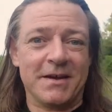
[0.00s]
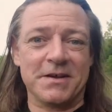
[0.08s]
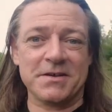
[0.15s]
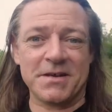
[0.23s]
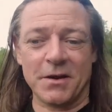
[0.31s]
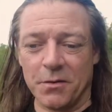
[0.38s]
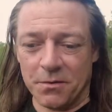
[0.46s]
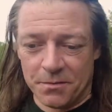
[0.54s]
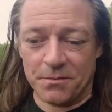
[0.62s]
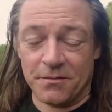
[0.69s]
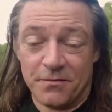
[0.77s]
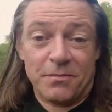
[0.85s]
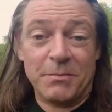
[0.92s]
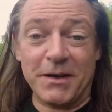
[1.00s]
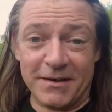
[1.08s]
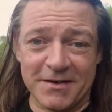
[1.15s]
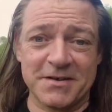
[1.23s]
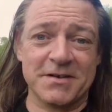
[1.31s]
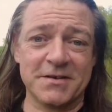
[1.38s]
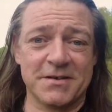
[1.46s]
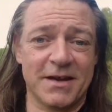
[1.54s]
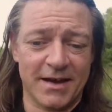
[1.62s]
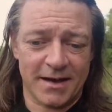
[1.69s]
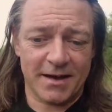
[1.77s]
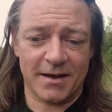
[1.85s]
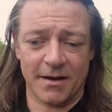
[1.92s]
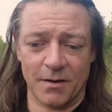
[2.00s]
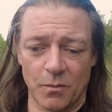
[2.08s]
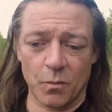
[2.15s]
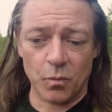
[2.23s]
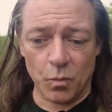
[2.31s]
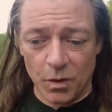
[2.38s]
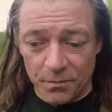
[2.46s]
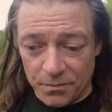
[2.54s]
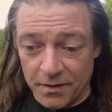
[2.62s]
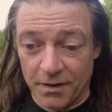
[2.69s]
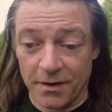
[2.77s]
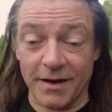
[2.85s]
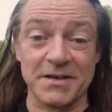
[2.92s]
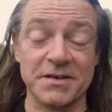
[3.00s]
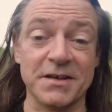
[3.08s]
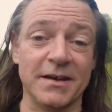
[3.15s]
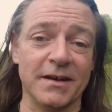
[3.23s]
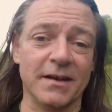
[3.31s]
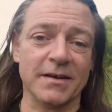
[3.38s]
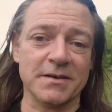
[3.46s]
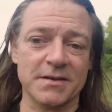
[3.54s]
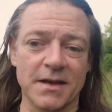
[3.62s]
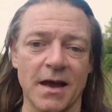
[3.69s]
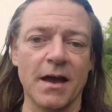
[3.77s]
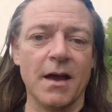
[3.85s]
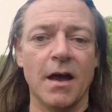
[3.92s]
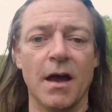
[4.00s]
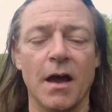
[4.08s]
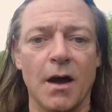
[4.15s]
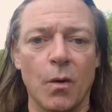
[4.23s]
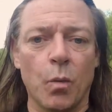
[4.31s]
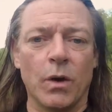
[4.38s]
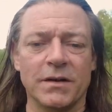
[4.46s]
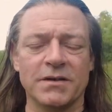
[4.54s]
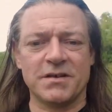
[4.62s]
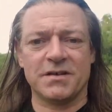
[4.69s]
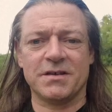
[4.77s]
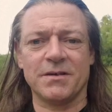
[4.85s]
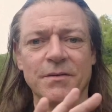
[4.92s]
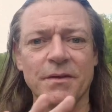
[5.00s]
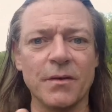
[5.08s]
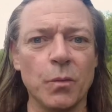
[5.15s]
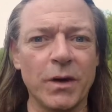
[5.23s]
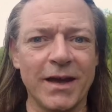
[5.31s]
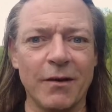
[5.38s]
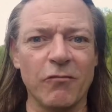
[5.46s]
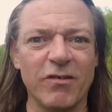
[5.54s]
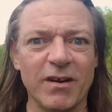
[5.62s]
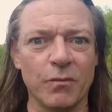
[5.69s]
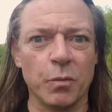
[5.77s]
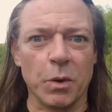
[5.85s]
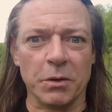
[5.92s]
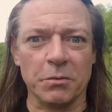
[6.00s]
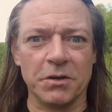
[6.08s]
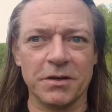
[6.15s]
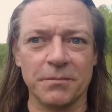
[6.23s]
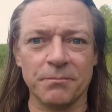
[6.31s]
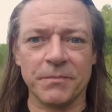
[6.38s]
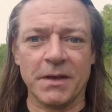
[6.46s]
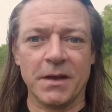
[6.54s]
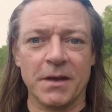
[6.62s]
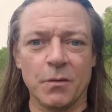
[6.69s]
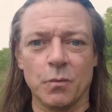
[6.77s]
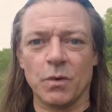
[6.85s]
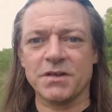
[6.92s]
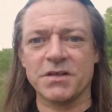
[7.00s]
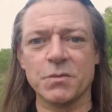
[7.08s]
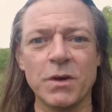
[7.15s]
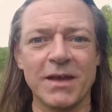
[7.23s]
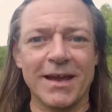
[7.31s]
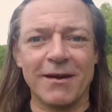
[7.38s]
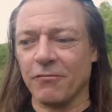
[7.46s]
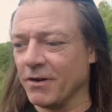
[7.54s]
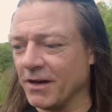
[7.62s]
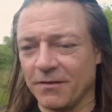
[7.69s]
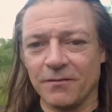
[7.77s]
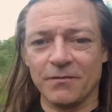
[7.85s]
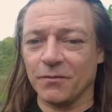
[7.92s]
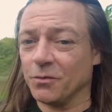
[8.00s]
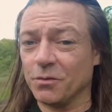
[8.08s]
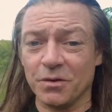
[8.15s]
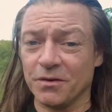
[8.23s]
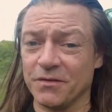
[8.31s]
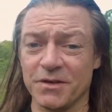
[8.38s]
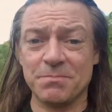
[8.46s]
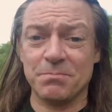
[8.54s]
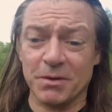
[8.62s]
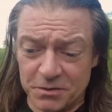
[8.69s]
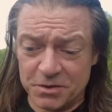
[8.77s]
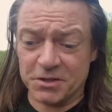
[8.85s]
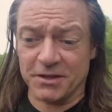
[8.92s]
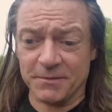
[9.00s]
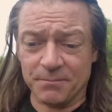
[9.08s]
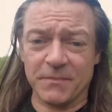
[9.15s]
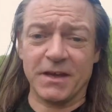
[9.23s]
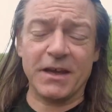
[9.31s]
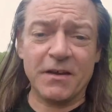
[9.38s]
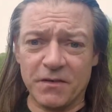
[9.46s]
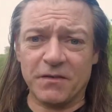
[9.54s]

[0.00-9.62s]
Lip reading: So for me, this is what I see, is that once we get rid of woke, once we get rid of all of this bullshit, even